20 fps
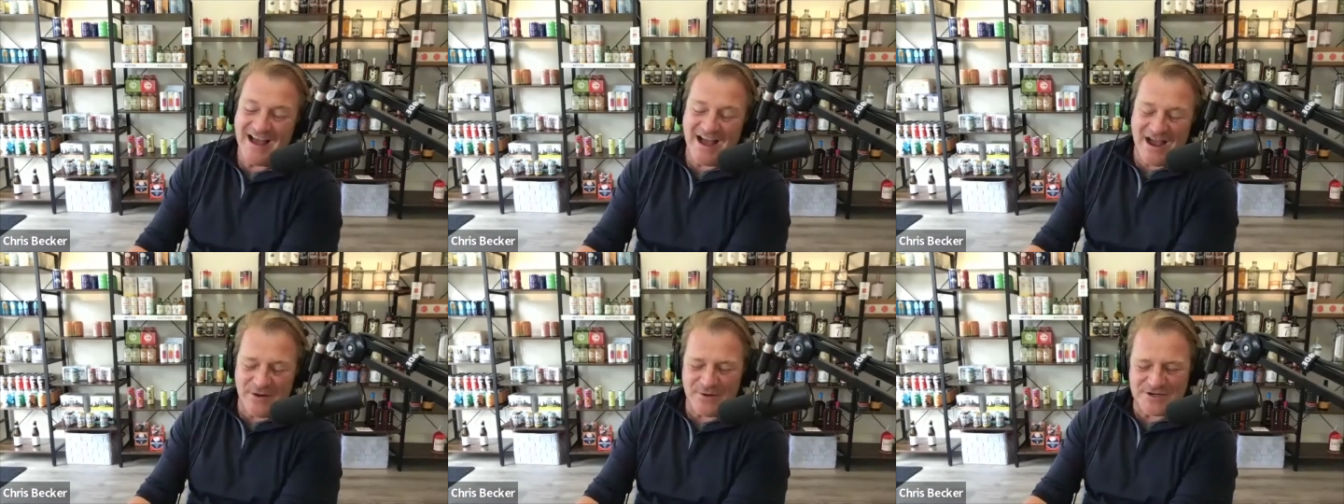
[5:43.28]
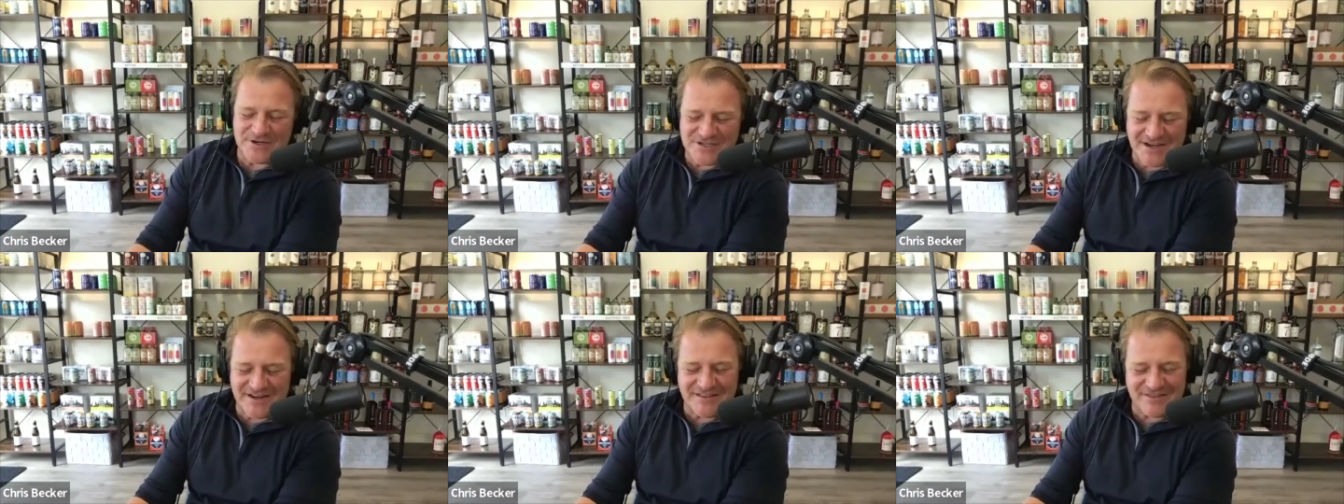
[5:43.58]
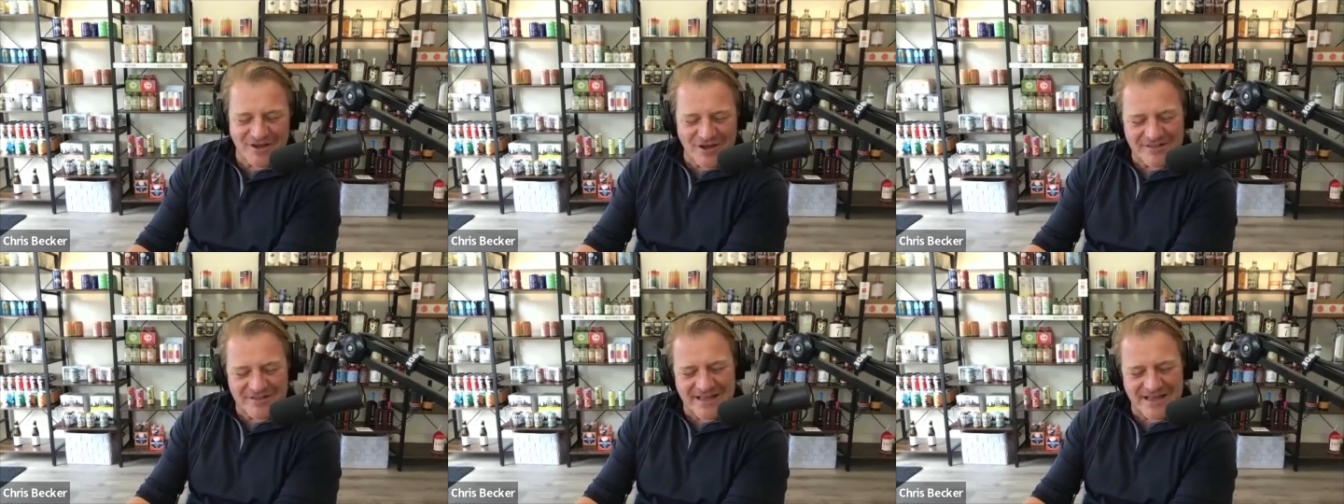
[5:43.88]
I wish I'd I mean,
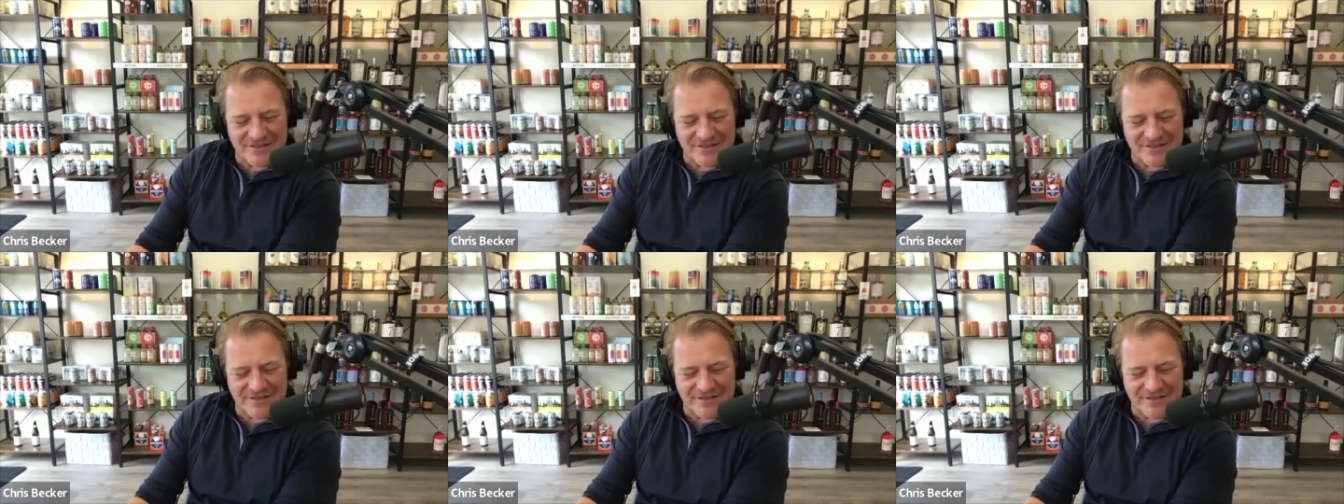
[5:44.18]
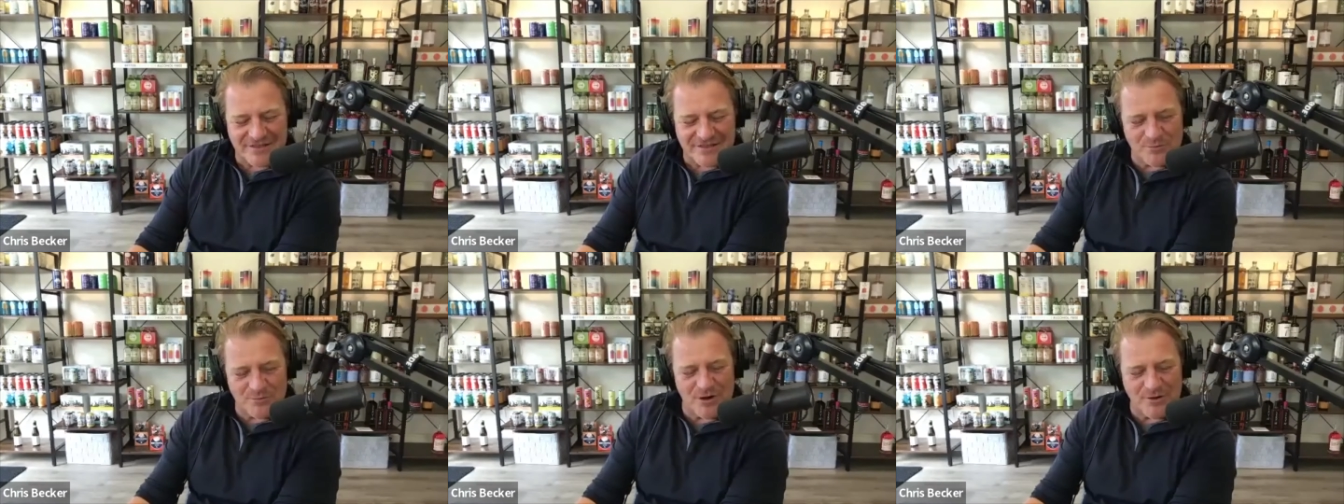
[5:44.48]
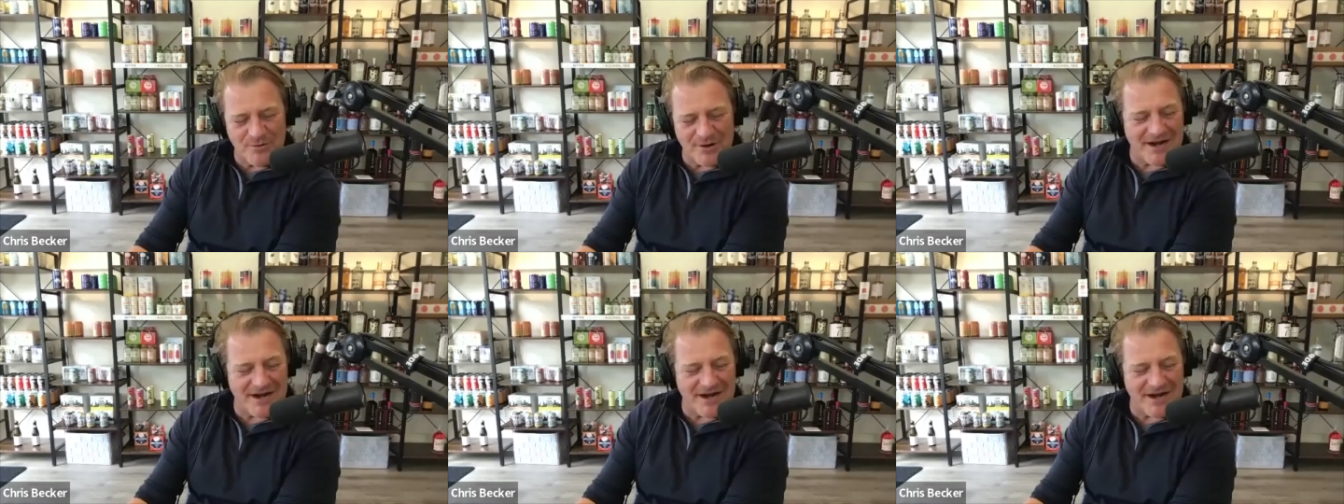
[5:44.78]
thought that through more
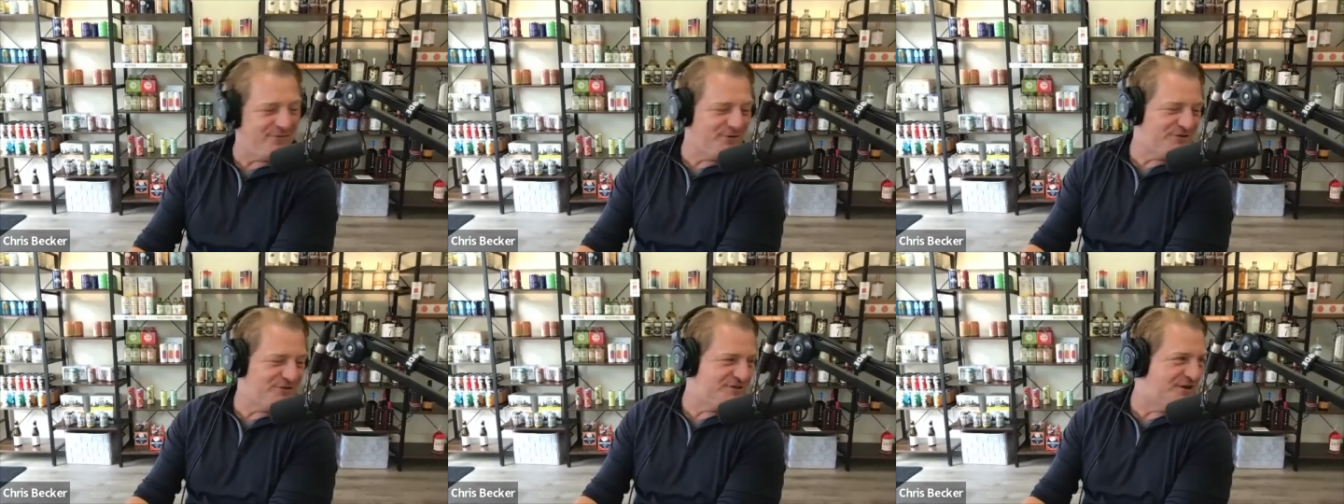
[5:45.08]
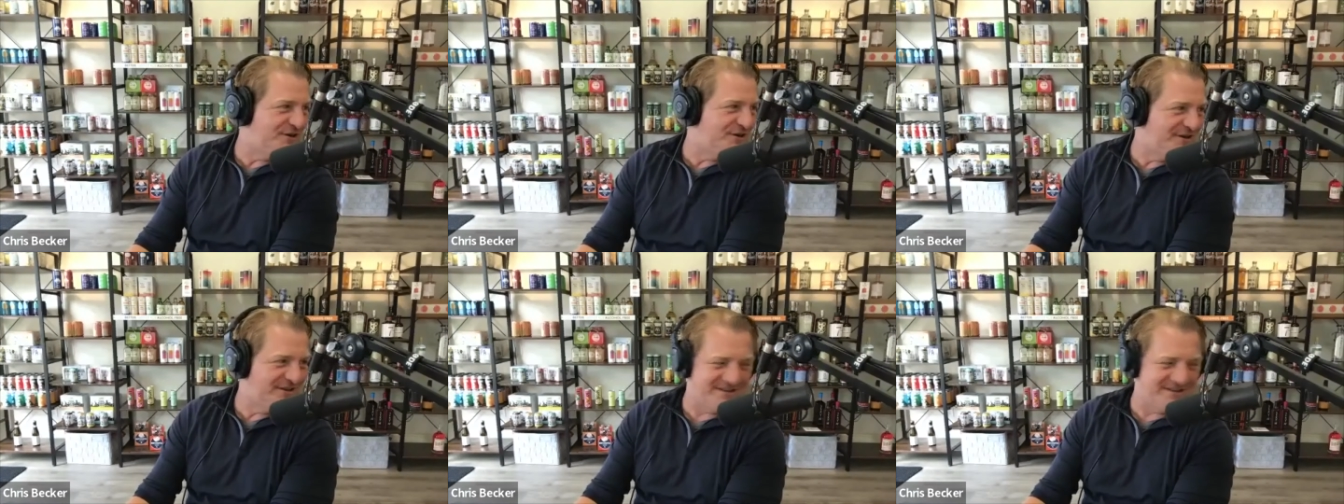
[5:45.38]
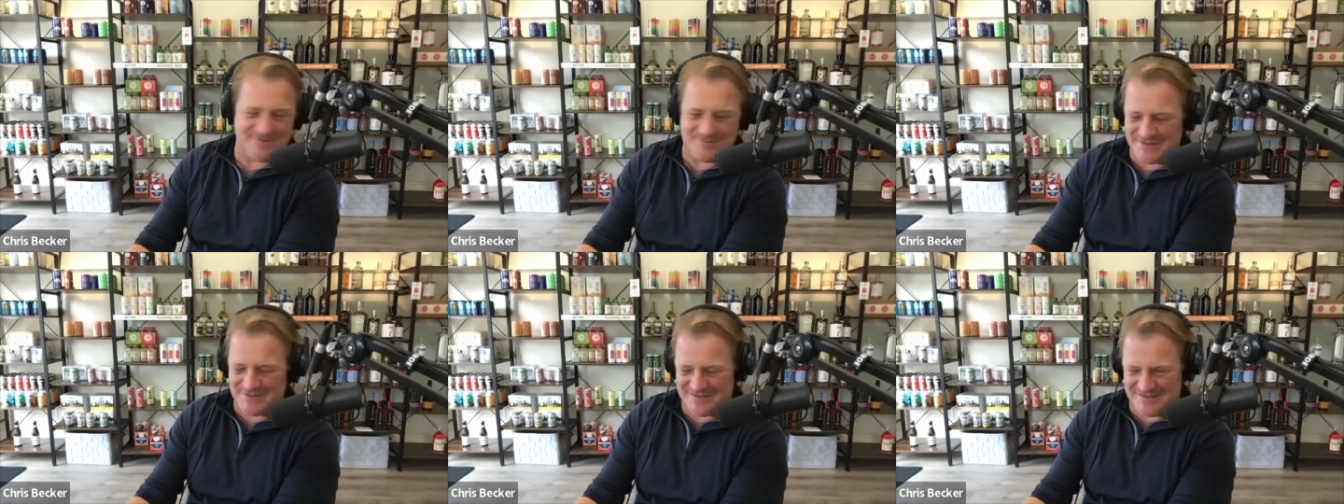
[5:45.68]
when I first started
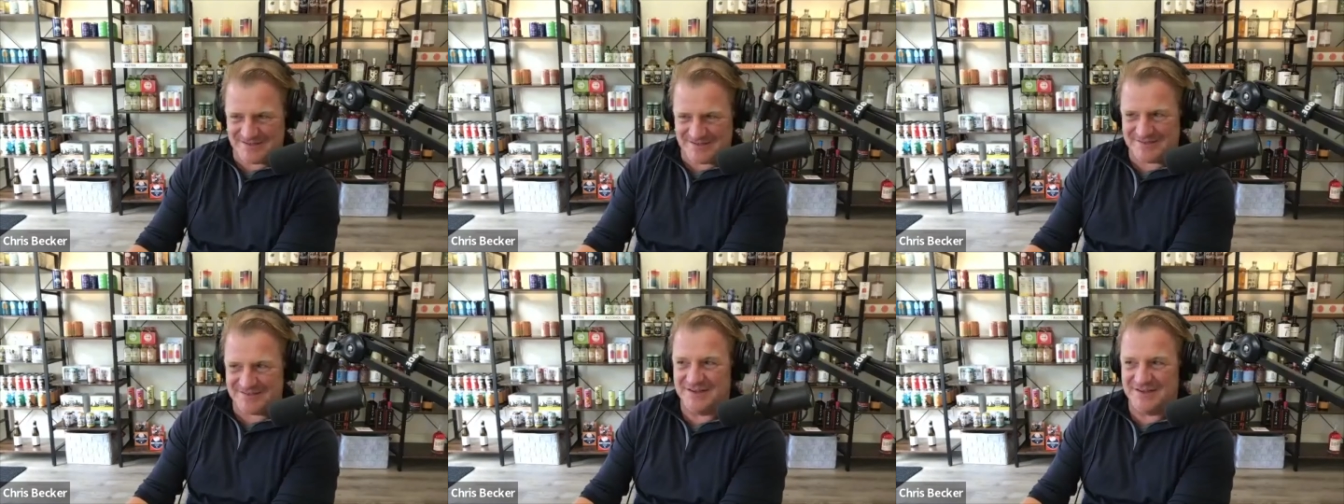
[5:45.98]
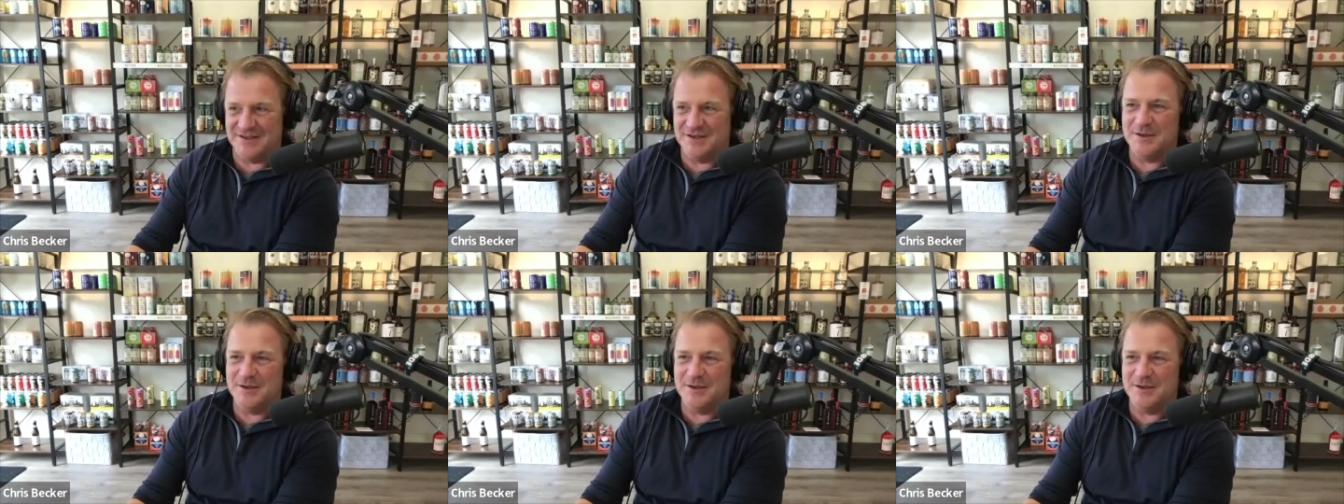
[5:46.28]
this business. It, it's